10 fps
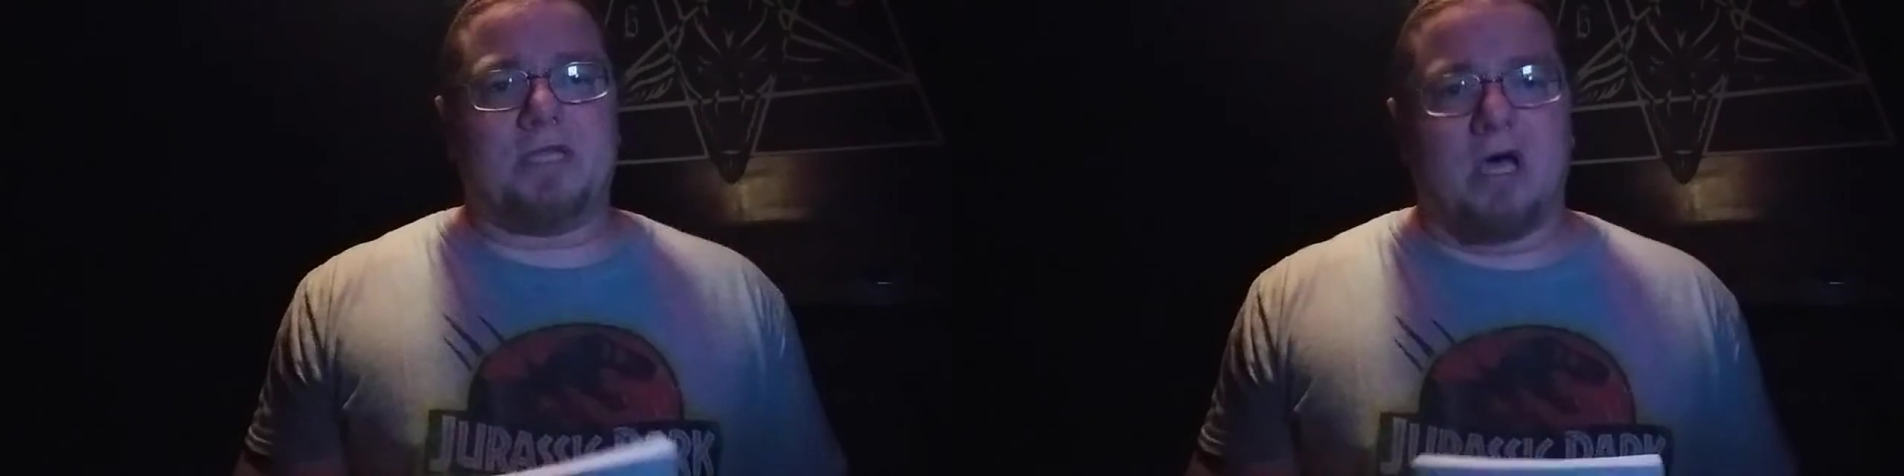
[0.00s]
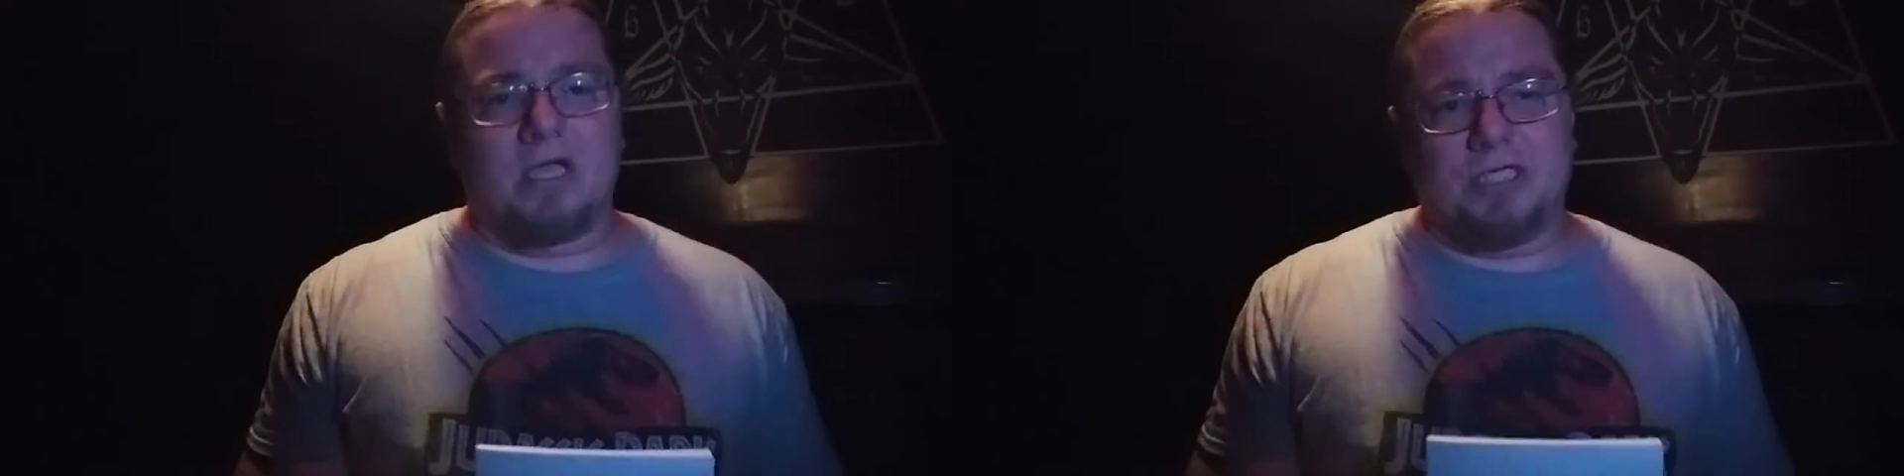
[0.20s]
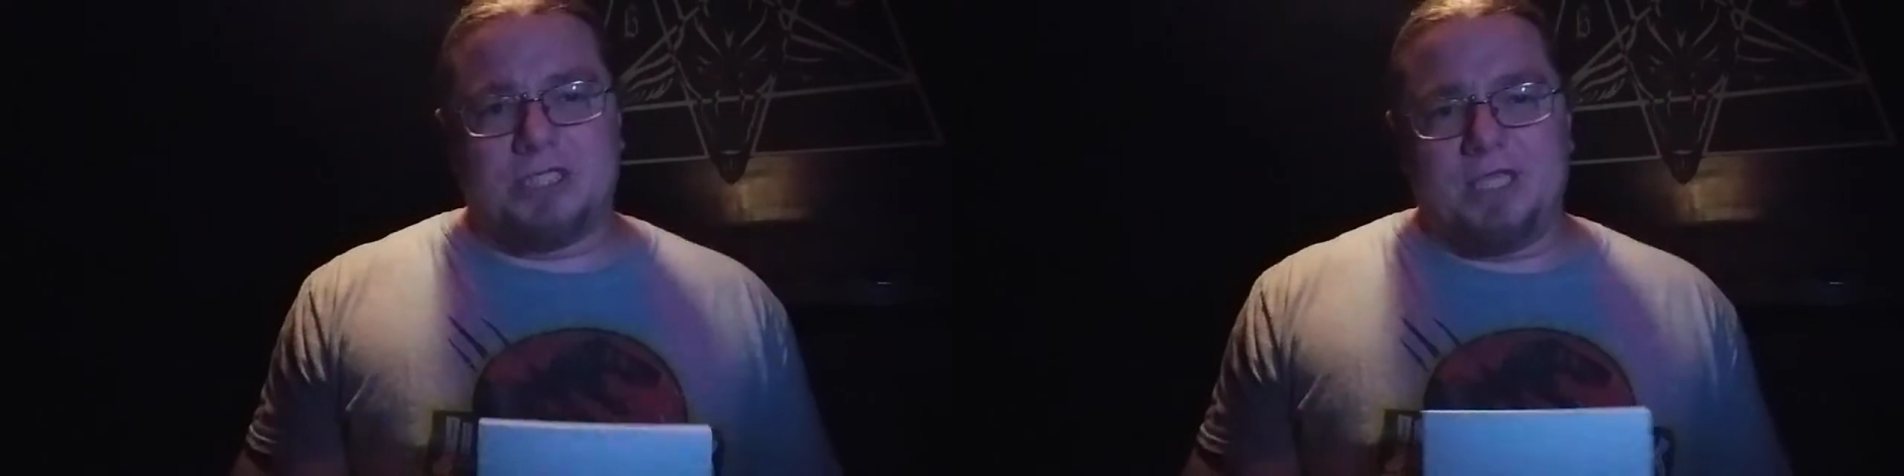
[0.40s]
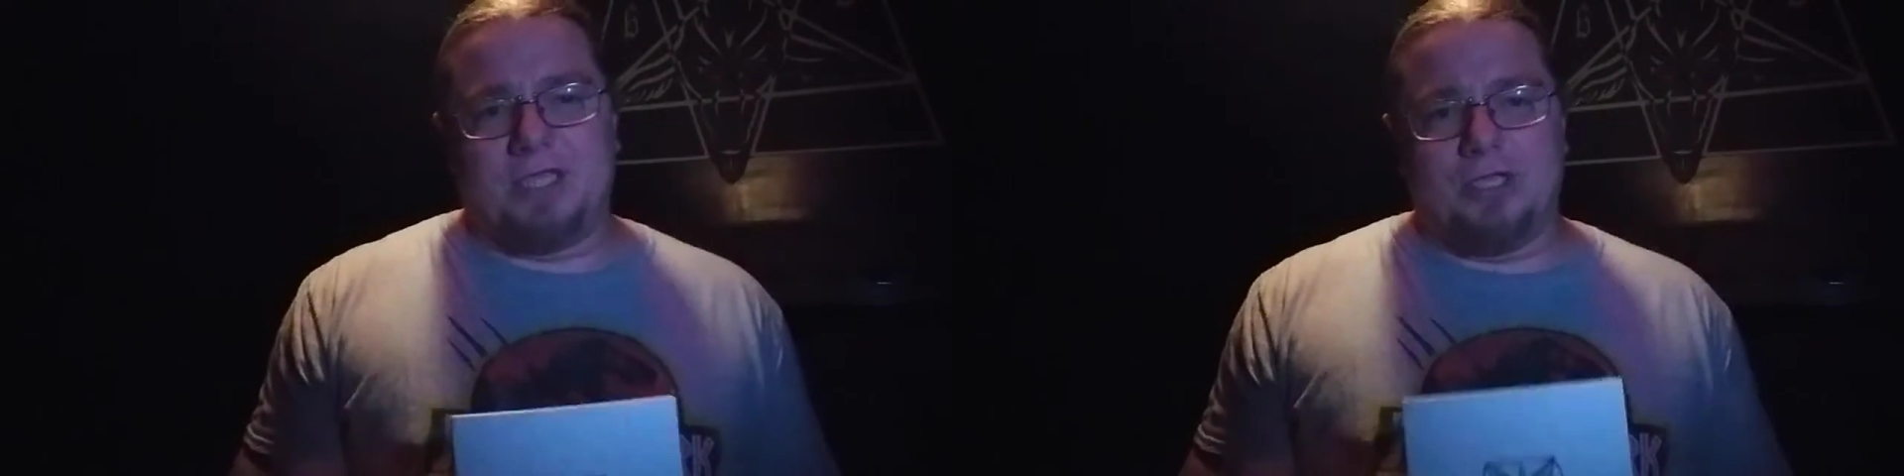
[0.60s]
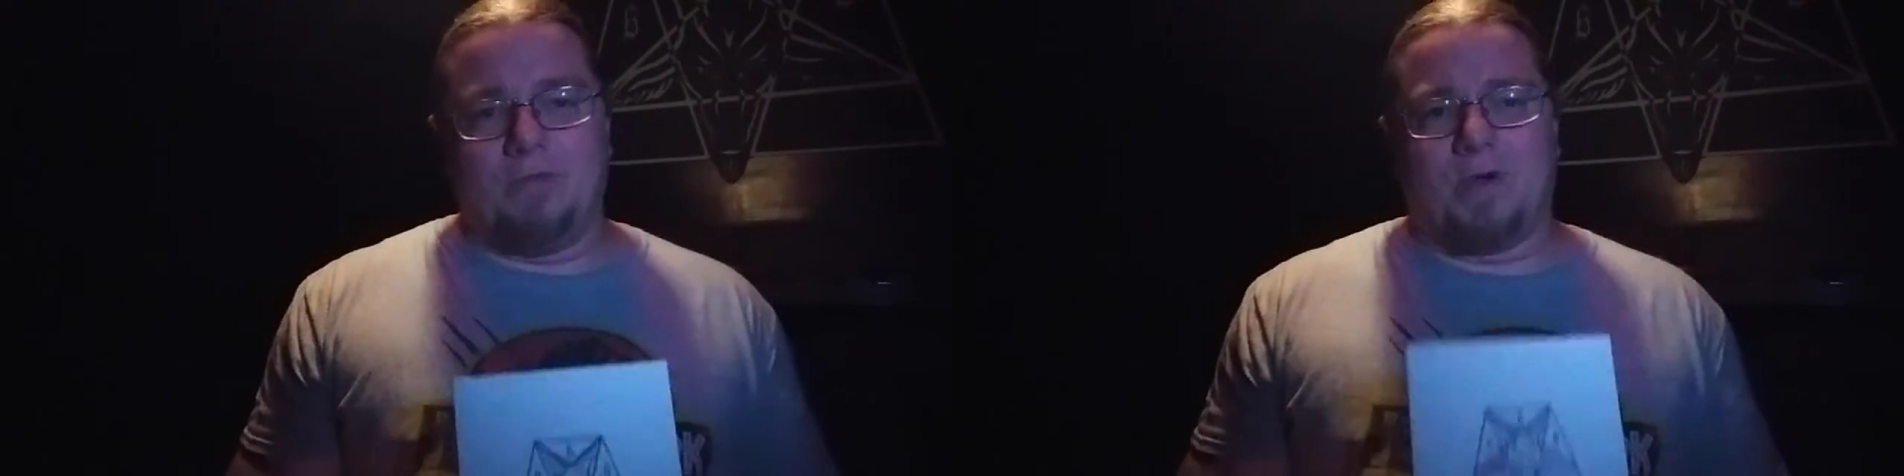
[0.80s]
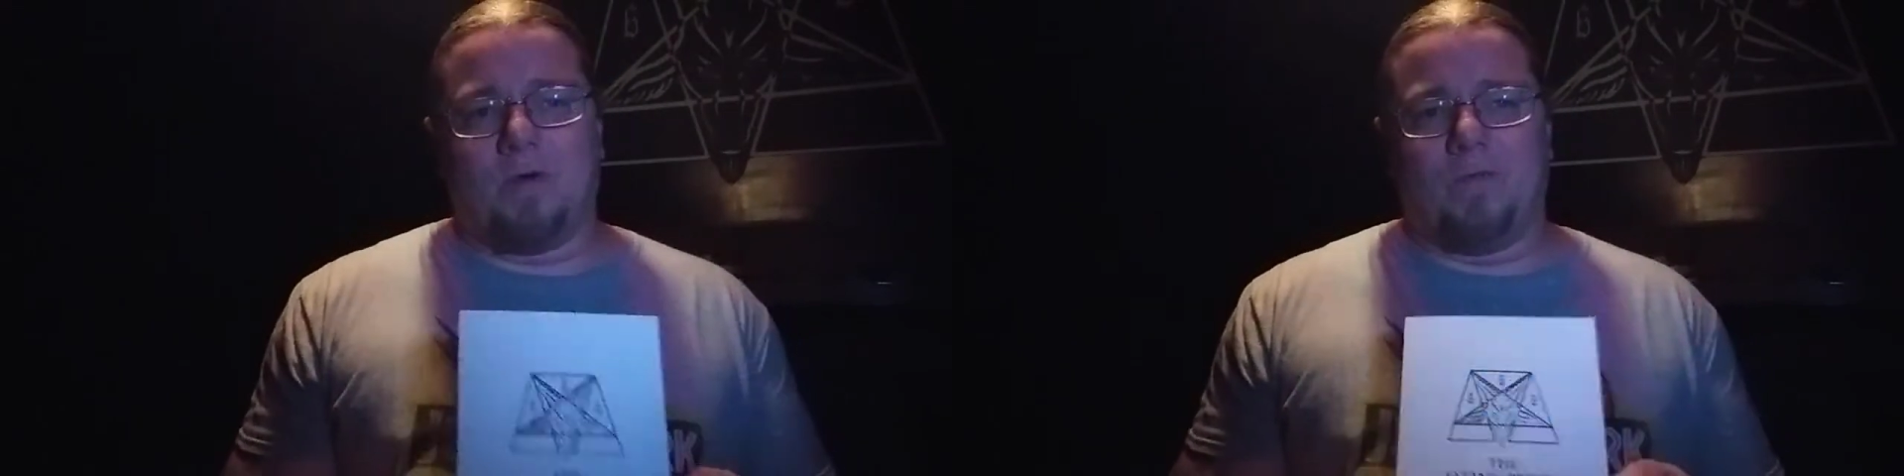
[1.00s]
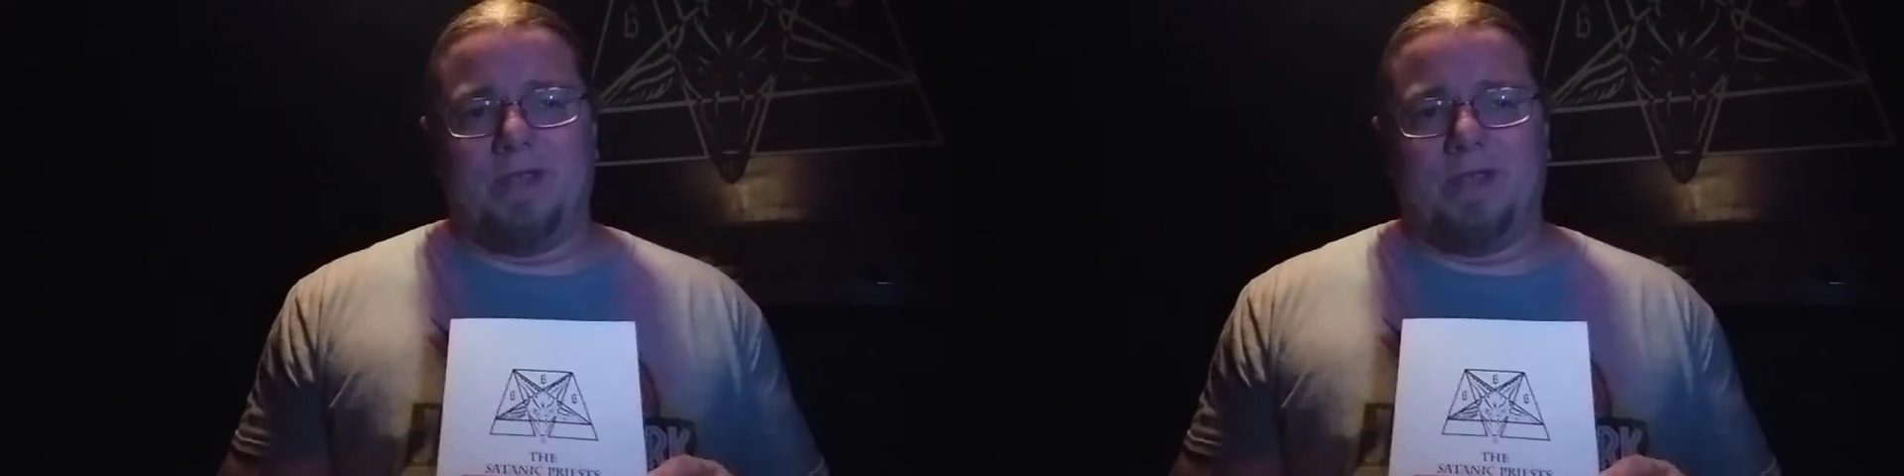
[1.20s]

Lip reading: tongue-in-cheek humor,